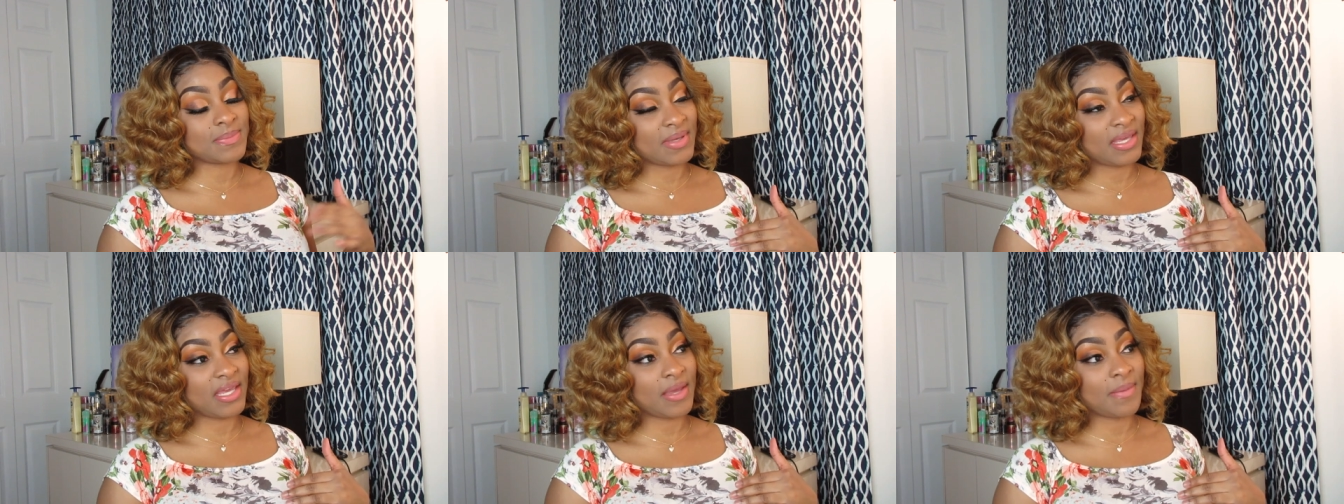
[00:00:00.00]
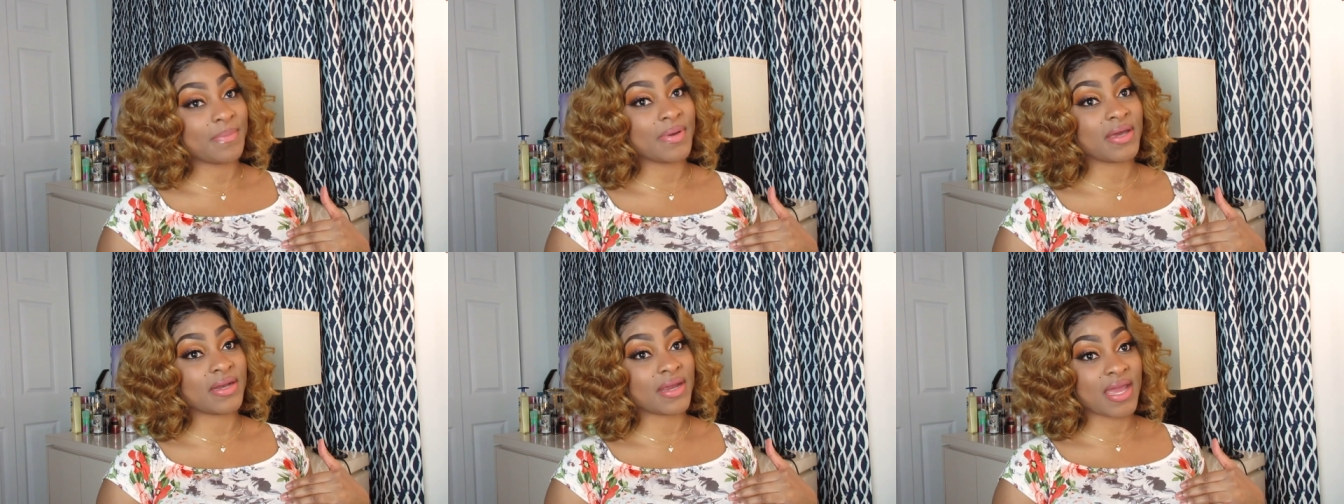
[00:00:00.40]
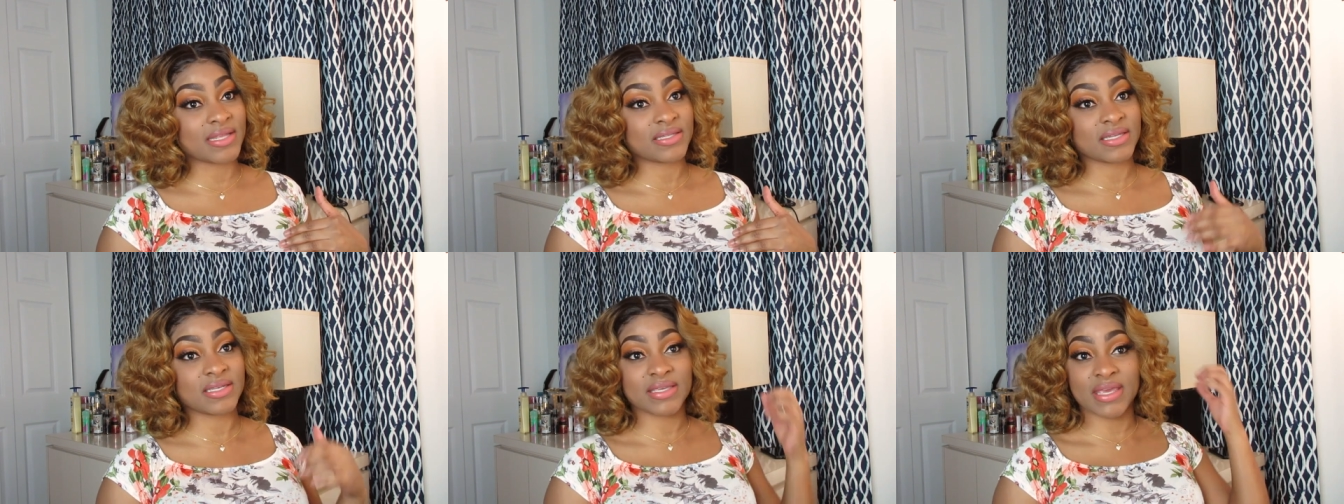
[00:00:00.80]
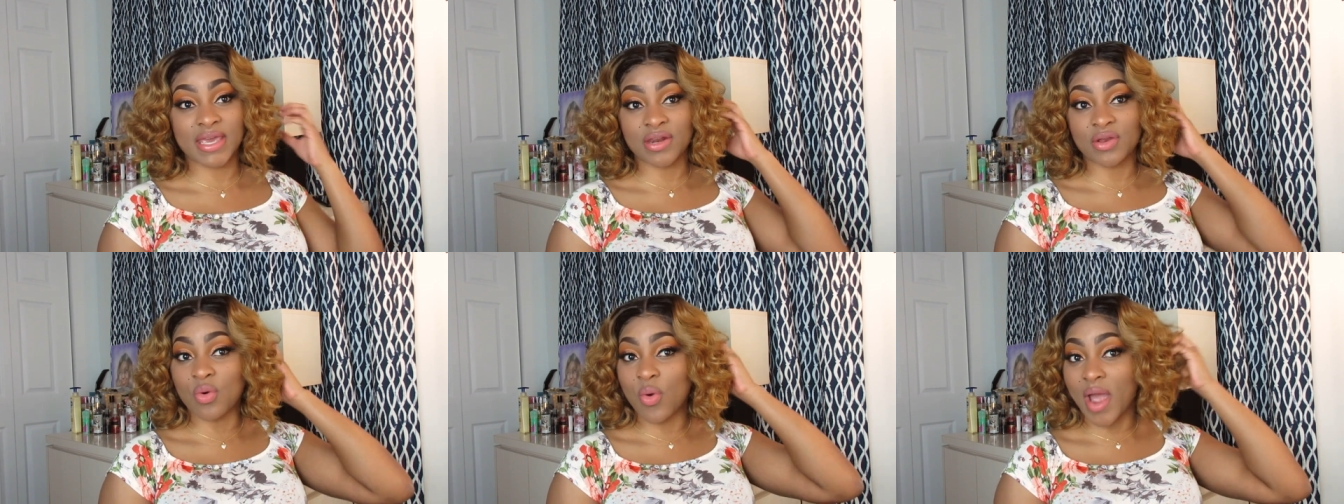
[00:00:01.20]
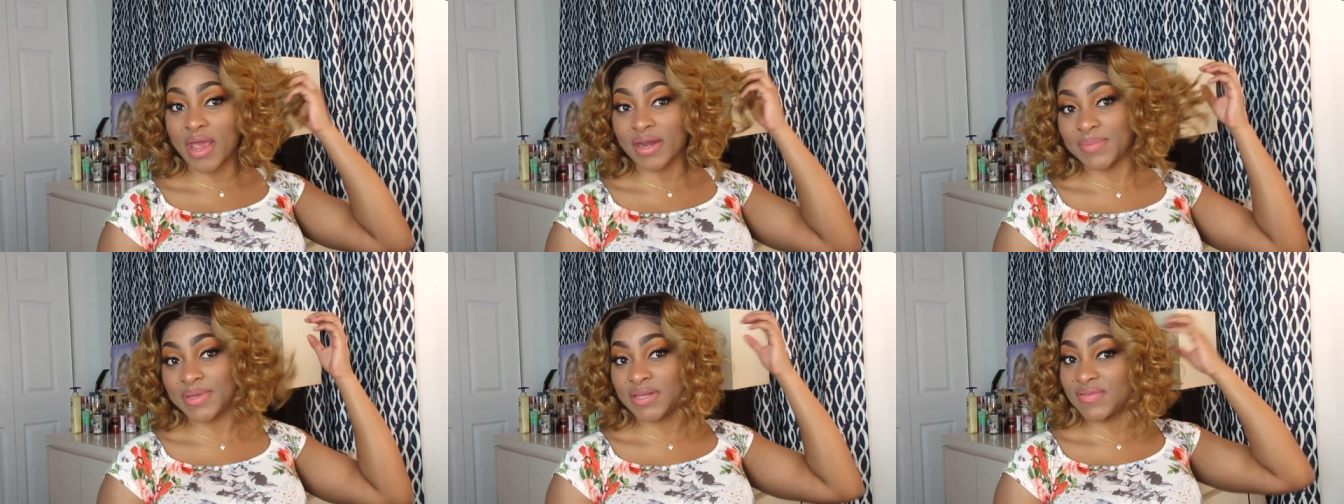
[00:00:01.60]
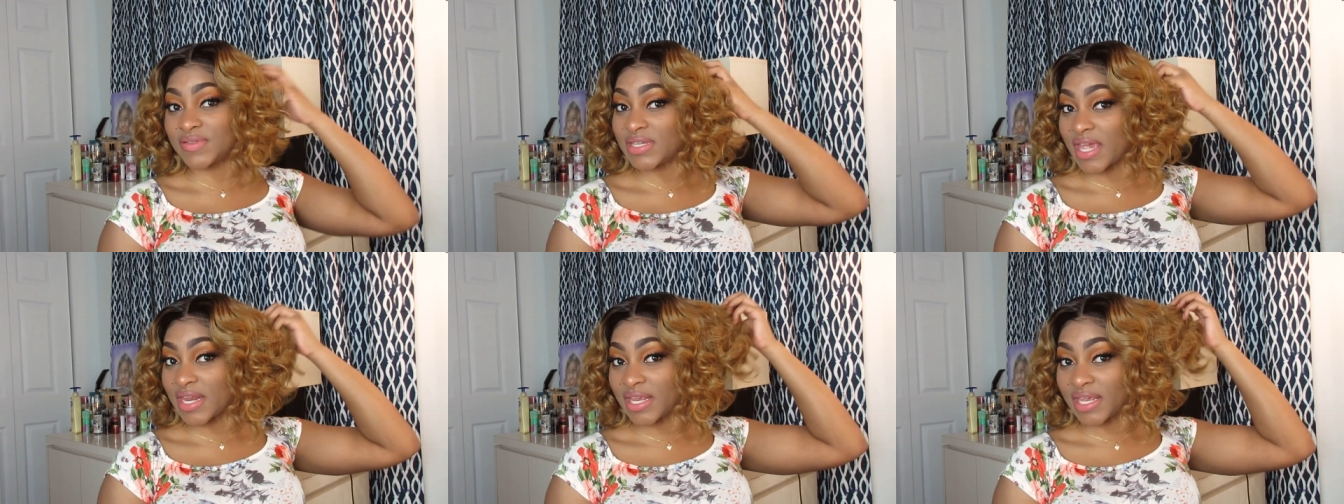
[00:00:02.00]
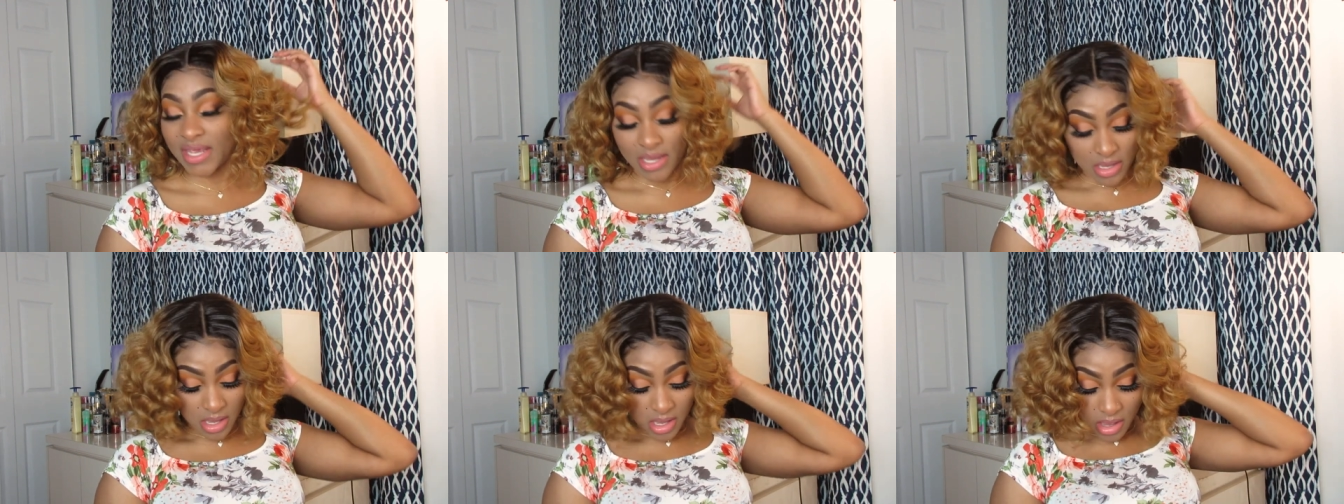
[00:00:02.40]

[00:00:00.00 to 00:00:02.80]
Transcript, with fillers: me, but I did get quite a bit of shedding.